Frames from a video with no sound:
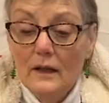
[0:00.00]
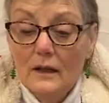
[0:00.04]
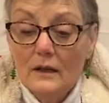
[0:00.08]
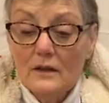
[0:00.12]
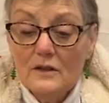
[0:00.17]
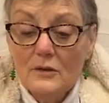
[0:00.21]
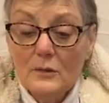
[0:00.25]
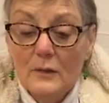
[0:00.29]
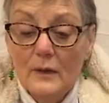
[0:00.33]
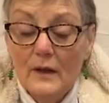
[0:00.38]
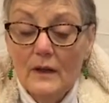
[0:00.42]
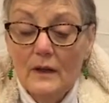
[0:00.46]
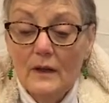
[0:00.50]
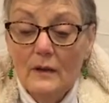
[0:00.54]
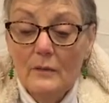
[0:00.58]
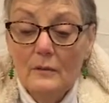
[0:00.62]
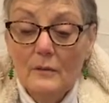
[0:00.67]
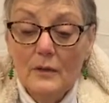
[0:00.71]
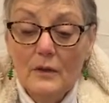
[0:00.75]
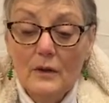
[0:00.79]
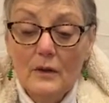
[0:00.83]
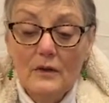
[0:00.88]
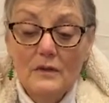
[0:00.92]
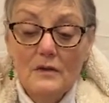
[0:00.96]
sweet gum
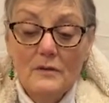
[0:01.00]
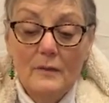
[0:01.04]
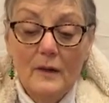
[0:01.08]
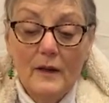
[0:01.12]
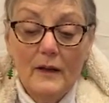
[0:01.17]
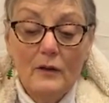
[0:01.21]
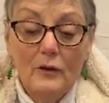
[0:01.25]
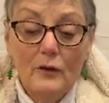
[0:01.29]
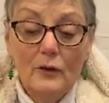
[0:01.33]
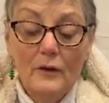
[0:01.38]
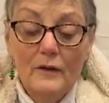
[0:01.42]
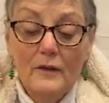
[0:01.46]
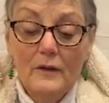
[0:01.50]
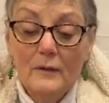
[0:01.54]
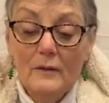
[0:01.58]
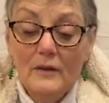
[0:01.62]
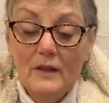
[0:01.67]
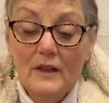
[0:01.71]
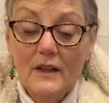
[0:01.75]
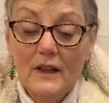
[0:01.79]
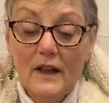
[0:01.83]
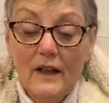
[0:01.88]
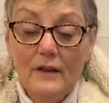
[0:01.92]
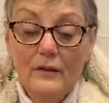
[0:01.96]
balls by gluing them
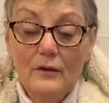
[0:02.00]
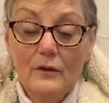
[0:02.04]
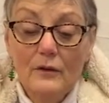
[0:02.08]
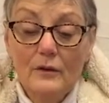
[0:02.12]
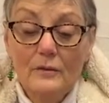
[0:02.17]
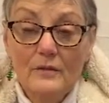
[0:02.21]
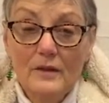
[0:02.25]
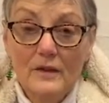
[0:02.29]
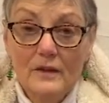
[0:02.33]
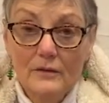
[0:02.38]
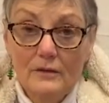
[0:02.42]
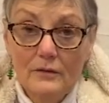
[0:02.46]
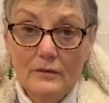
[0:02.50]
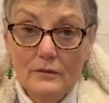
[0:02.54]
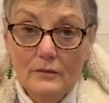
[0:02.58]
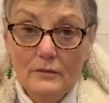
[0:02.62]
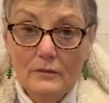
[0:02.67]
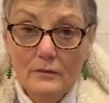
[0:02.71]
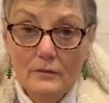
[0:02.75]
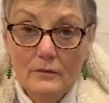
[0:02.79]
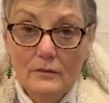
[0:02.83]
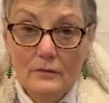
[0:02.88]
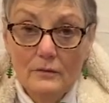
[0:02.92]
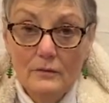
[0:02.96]
together and
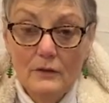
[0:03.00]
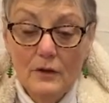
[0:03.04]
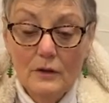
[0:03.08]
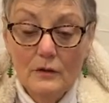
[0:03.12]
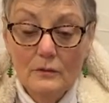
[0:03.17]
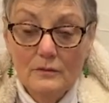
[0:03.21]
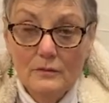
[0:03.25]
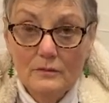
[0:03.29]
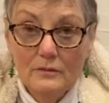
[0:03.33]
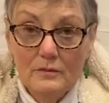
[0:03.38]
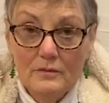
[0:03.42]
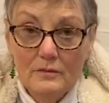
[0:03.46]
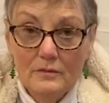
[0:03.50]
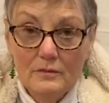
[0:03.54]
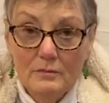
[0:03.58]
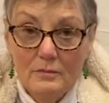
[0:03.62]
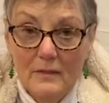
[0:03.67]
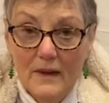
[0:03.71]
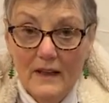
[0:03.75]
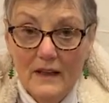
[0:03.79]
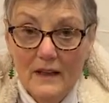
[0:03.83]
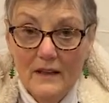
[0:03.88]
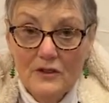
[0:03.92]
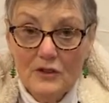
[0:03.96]

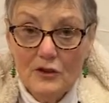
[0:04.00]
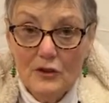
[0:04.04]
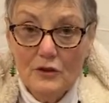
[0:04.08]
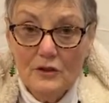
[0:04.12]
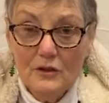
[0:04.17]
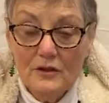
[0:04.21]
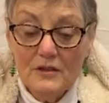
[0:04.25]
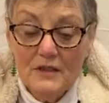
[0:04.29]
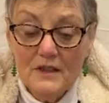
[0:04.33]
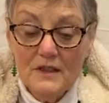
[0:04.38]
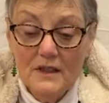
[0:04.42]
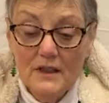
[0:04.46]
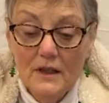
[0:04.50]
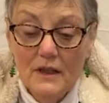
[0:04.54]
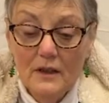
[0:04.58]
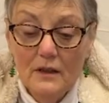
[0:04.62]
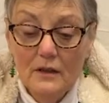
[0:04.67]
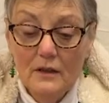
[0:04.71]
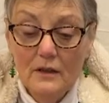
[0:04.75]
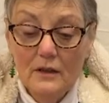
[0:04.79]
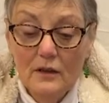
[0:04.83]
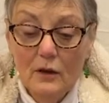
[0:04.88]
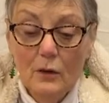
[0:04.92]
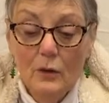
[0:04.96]
making sure they're snug
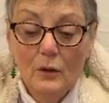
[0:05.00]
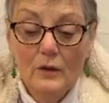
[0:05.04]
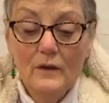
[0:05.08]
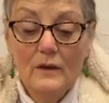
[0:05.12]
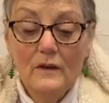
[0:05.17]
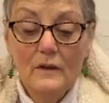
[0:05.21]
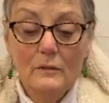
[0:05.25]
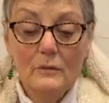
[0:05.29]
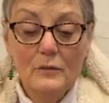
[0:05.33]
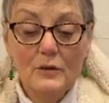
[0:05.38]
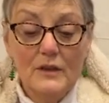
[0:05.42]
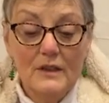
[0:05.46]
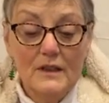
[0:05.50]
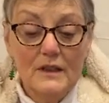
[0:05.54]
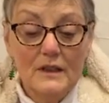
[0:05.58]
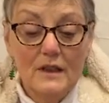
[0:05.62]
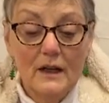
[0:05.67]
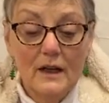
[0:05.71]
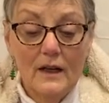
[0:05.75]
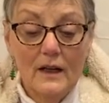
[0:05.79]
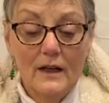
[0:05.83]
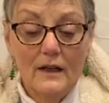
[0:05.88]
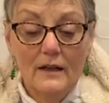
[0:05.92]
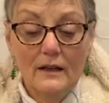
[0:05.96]
and holding them pretty
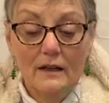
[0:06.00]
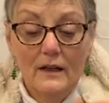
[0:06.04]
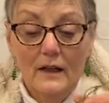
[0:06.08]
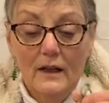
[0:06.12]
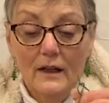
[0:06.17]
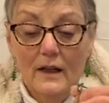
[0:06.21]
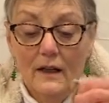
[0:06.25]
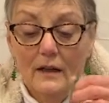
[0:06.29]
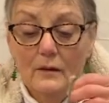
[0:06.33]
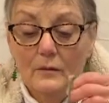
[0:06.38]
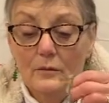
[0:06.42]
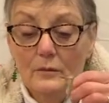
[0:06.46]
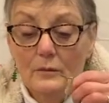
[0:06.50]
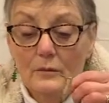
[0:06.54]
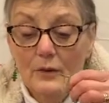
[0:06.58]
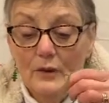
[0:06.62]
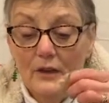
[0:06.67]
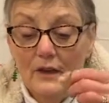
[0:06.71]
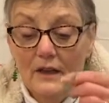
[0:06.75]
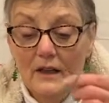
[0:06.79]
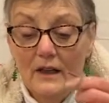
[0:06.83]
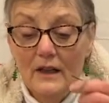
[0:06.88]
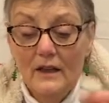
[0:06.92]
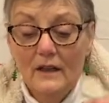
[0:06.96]
tight,
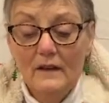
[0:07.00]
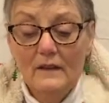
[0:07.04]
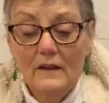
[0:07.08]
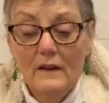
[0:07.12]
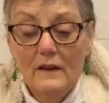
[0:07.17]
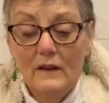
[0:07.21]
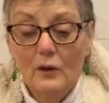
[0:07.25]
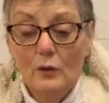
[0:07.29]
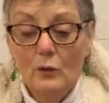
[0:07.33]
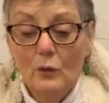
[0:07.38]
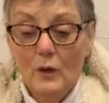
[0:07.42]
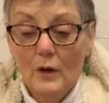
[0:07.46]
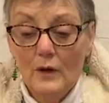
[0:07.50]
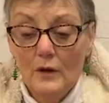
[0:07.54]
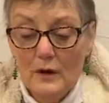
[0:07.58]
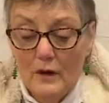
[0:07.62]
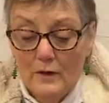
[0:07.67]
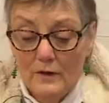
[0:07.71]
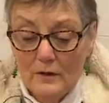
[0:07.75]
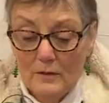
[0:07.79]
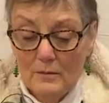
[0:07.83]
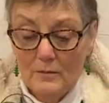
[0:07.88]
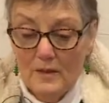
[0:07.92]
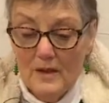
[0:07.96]
putting anything you want on
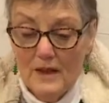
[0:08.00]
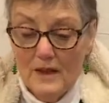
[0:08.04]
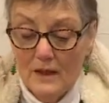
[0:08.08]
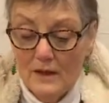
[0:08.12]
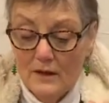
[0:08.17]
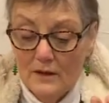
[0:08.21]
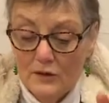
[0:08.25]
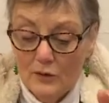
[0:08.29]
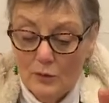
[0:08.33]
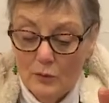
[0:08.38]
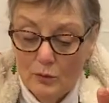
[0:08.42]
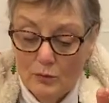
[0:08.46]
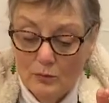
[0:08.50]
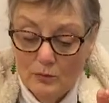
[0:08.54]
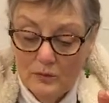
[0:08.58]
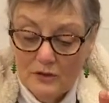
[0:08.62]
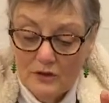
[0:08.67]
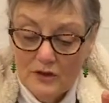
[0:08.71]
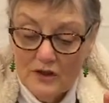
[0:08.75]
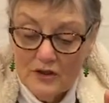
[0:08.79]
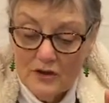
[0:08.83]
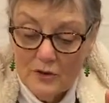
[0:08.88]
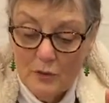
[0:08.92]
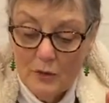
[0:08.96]
them, beads,
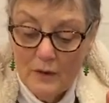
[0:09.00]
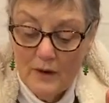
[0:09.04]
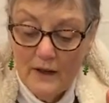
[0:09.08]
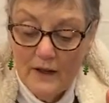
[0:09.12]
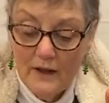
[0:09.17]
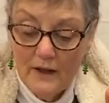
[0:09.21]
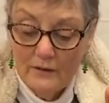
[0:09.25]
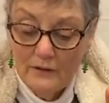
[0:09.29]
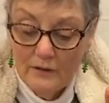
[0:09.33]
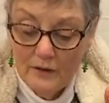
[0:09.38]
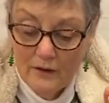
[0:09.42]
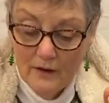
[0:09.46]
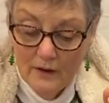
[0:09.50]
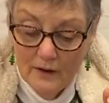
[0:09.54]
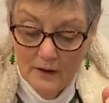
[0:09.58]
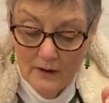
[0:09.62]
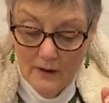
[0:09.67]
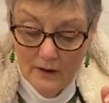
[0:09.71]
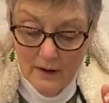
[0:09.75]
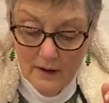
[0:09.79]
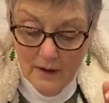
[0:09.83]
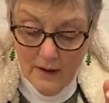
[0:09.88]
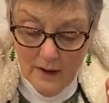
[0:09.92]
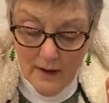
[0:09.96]
just whatever.
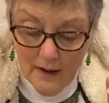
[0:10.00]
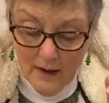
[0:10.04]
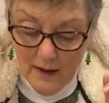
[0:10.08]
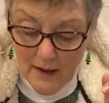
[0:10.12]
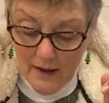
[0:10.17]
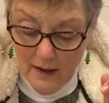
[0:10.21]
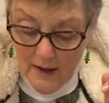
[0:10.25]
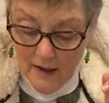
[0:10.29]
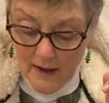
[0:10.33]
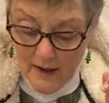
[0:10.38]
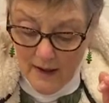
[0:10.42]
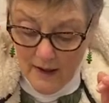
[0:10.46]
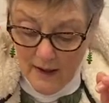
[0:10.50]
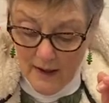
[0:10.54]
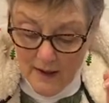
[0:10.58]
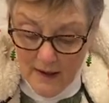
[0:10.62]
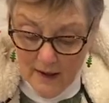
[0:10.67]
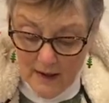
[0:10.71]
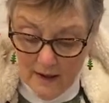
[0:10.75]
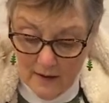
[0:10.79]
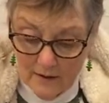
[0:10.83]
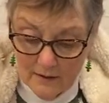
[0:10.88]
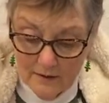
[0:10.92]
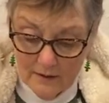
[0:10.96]

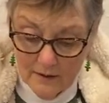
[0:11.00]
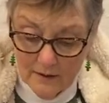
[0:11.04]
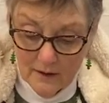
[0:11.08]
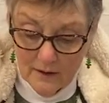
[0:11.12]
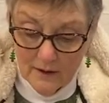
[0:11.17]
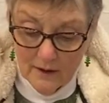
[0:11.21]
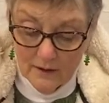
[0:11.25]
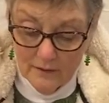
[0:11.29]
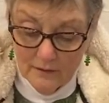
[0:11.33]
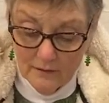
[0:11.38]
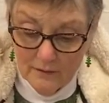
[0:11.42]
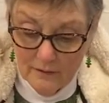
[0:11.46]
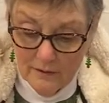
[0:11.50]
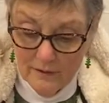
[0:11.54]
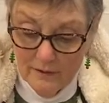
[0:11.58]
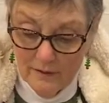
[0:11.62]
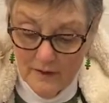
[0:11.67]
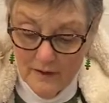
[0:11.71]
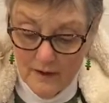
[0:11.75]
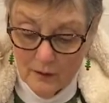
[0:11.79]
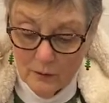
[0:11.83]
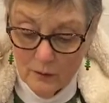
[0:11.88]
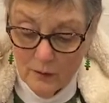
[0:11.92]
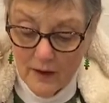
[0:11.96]
And
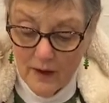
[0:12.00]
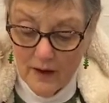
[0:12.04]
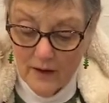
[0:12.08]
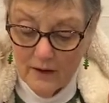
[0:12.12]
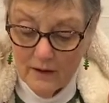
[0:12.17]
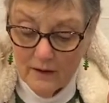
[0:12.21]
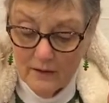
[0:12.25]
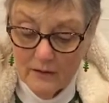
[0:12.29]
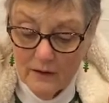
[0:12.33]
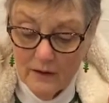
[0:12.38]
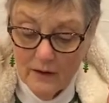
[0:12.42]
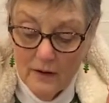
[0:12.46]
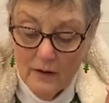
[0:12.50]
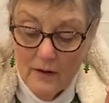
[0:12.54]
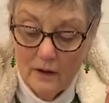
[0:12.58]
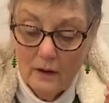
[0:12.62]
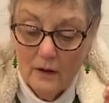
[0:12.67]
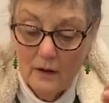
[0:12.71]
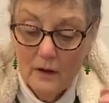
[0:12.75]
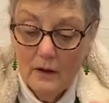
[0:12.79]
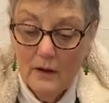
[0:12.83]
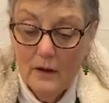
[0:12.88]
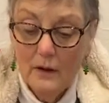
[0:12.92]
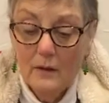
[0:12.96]
then we have
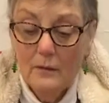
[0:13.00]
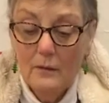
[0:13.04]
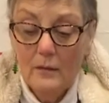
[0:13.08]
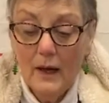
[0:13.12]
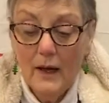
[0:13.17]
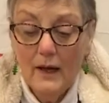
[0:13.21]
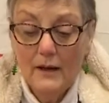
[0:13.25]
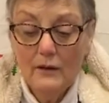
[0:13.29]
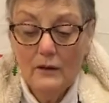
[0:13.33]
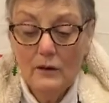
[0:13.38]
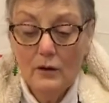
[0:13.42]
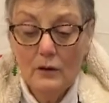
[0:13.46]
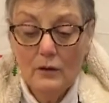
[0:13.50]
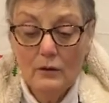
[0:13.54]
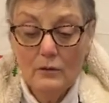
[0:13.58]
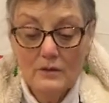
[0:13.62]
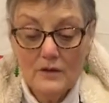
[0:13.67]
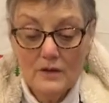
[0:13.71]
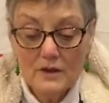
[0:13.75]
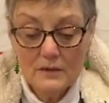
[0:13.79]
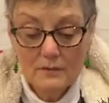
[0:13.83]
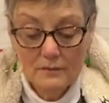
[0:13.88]
pine cones.